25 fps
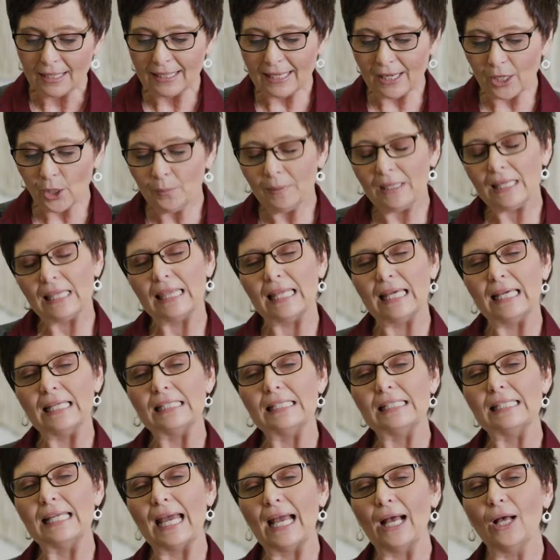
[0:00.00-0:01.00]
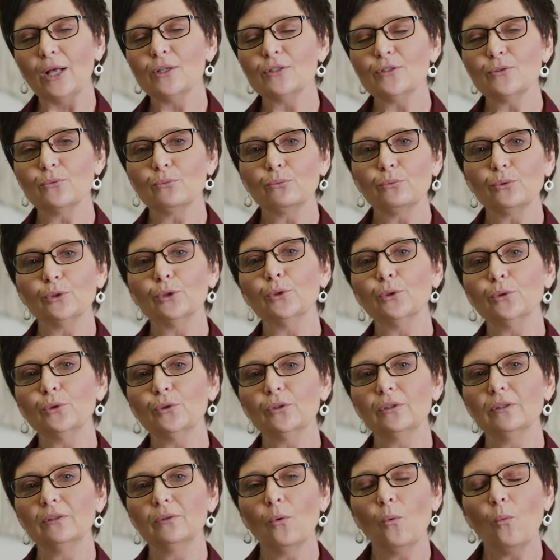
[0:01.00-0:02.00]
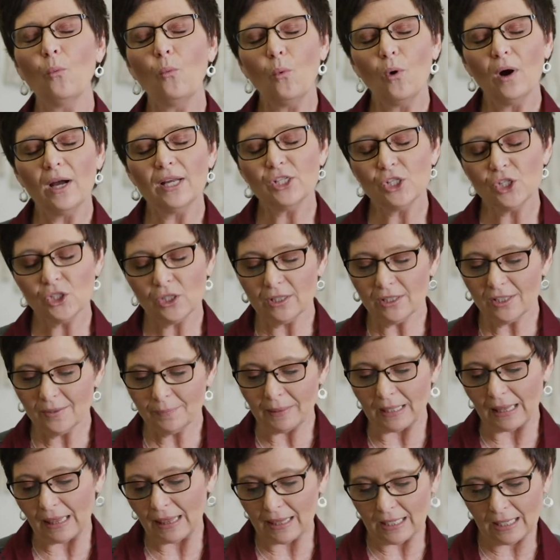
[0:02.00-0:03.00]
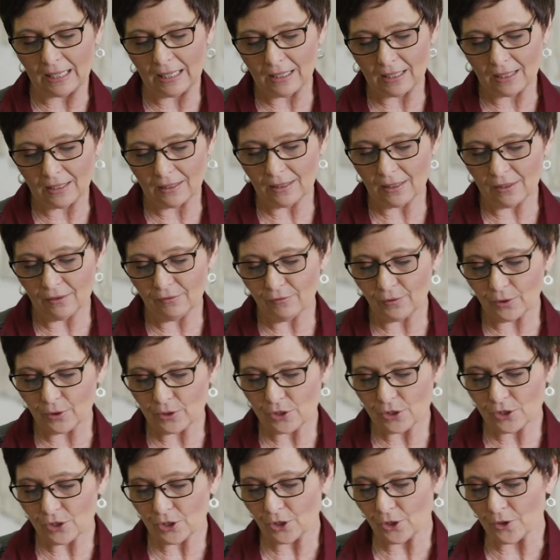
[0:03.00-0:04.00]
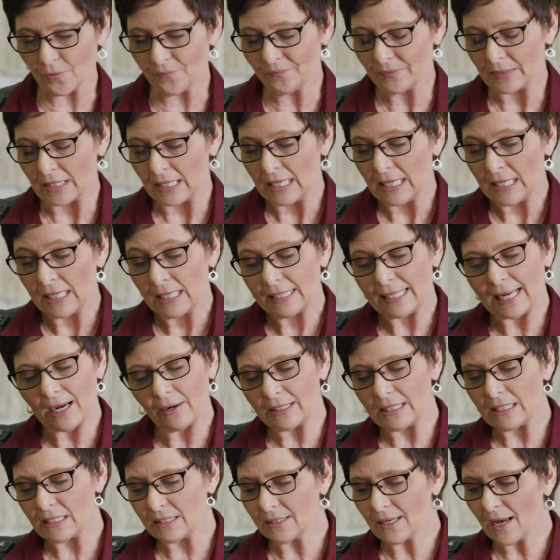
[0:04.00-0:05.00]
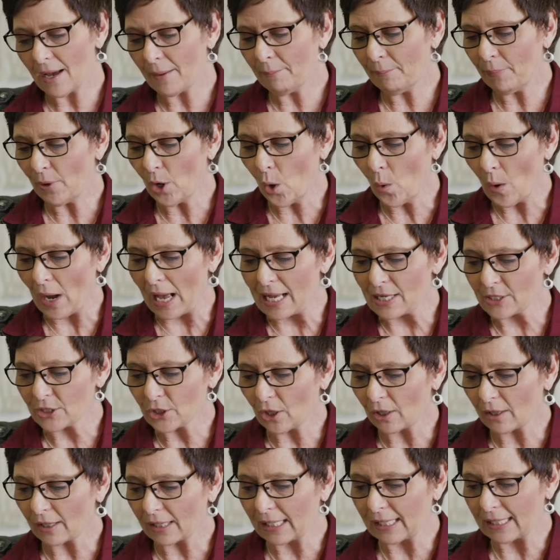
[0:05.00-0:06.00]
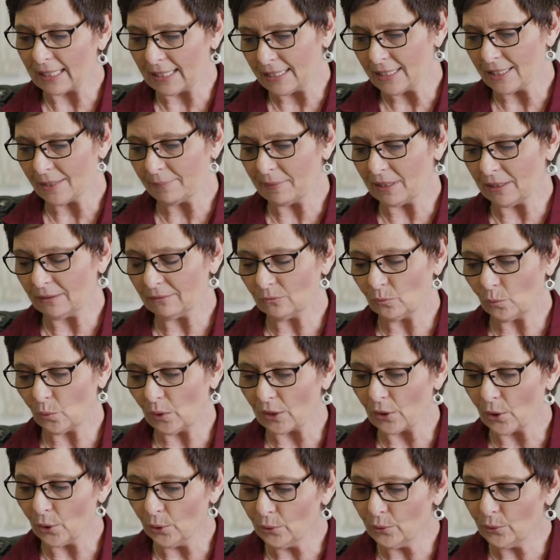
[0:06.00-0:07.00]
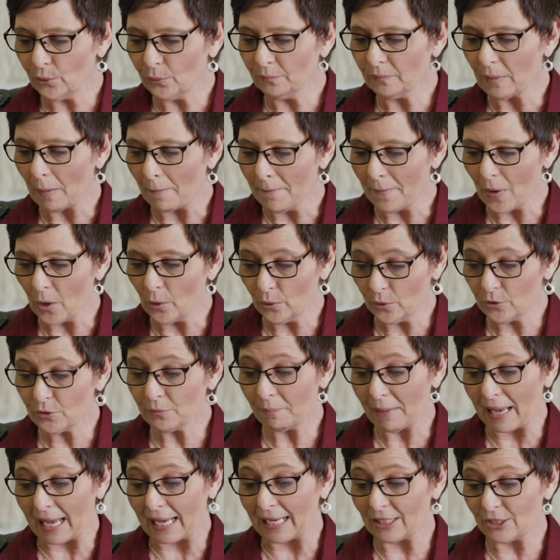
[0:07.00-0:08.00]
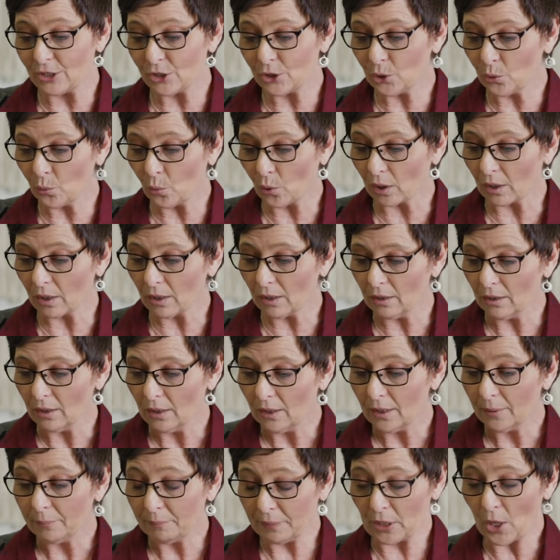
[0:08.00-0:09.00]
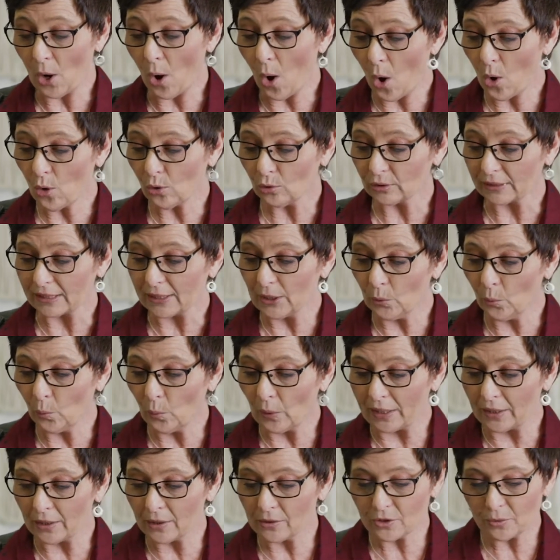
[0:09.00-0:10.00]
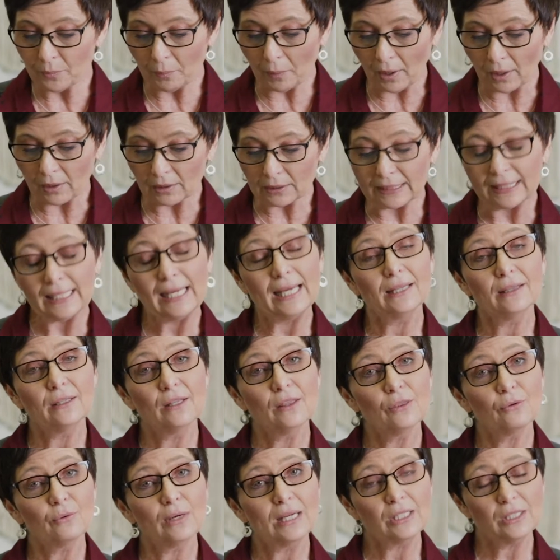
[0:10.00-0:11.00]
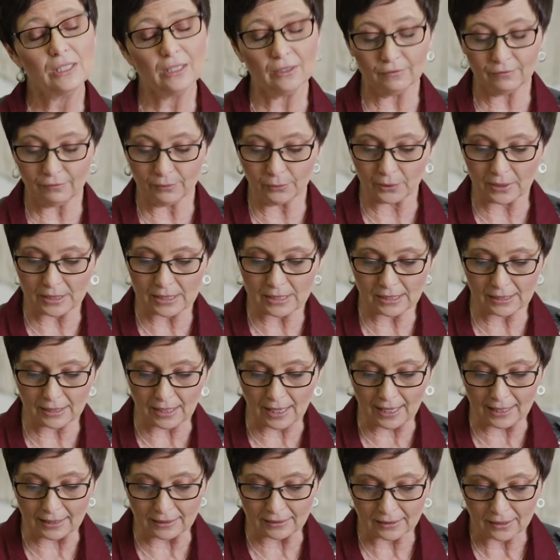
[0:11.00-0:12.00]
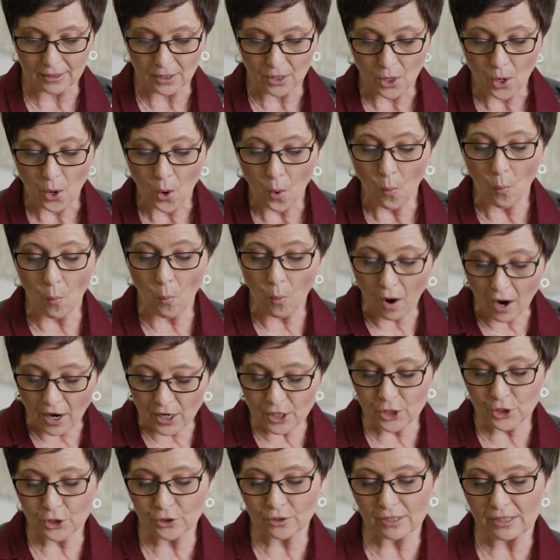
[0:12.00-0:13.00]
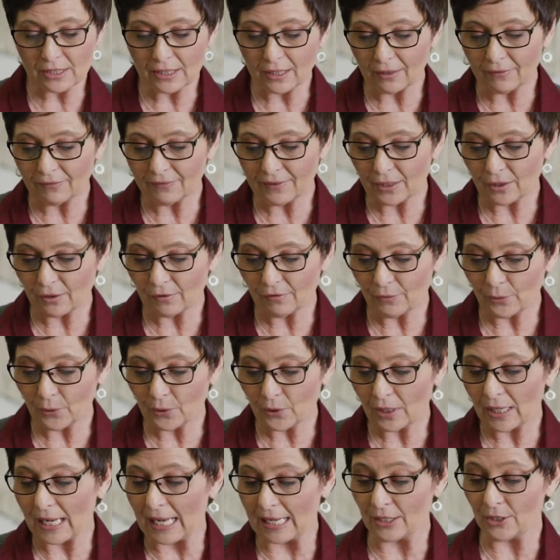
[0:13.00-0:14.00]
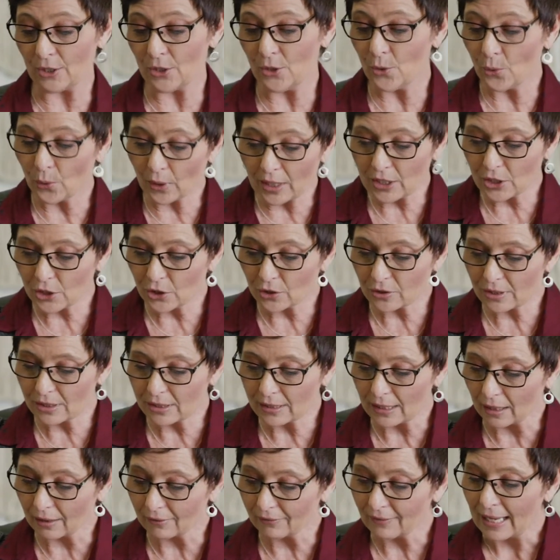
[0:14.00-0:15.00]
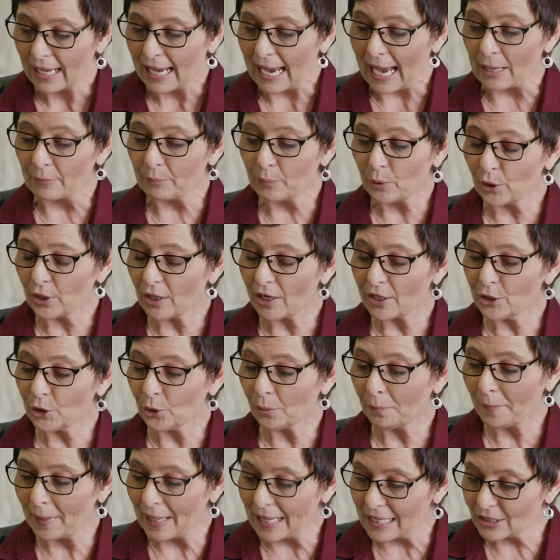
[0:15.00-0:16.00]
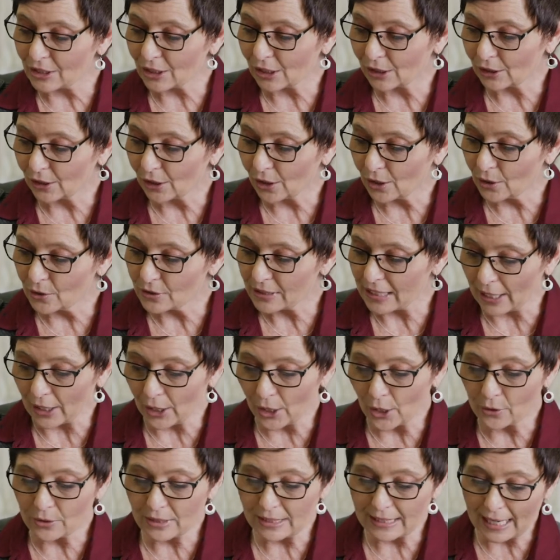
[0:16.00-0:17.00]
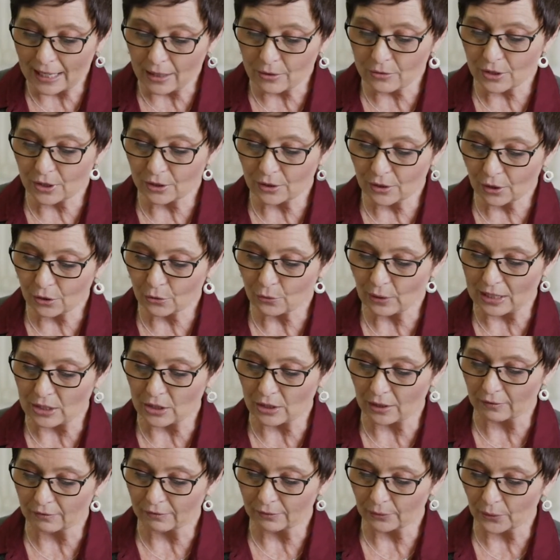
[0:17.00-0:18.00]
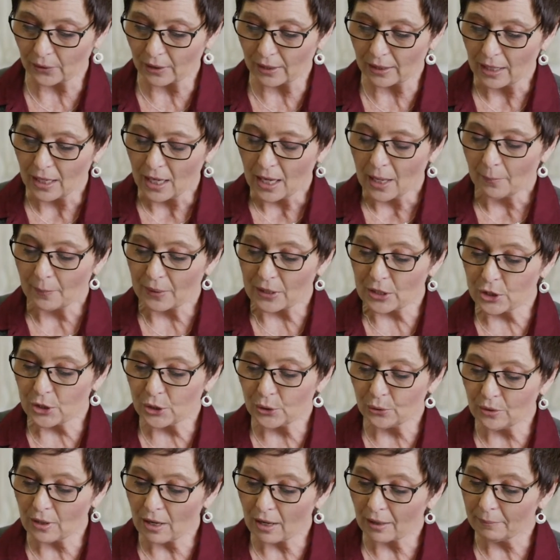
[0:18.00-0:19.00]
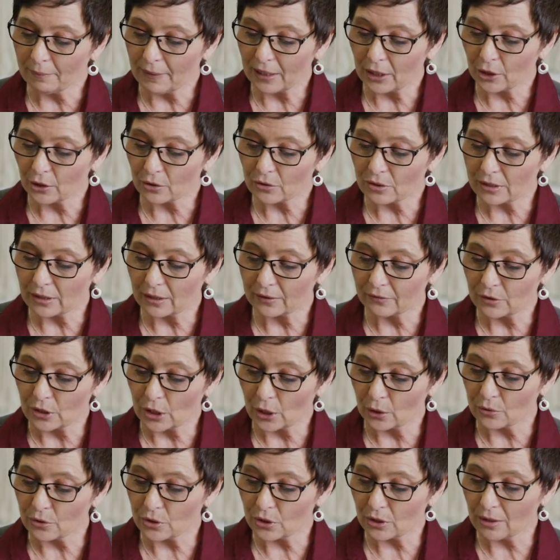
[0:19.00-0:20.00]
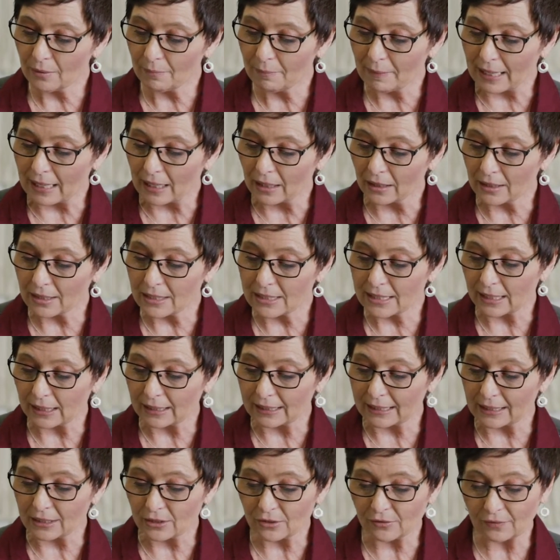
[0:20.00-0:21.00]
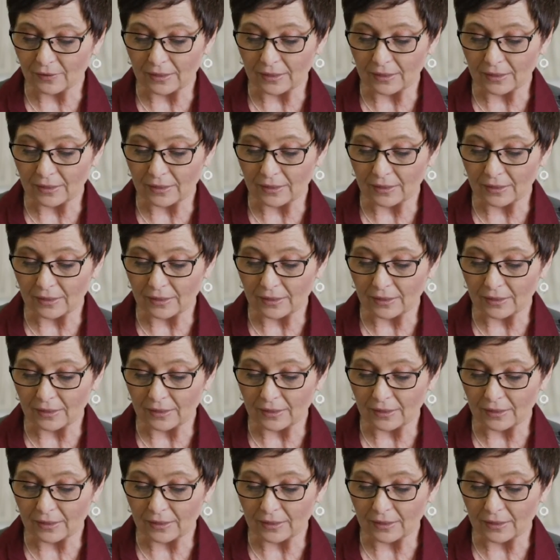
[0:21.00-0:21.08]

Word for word: Naomi then tells Ruth what she's been thinking in verse 2. "Now is not Boaz our kinsman, with whose maids you were? Behold, he winnows barley at the threshing floor tonight. Wash yourself, therefore, and anoint yourself, and put on your best clothes, and go down to the threshing floor, but do not make yourself known to the man until he has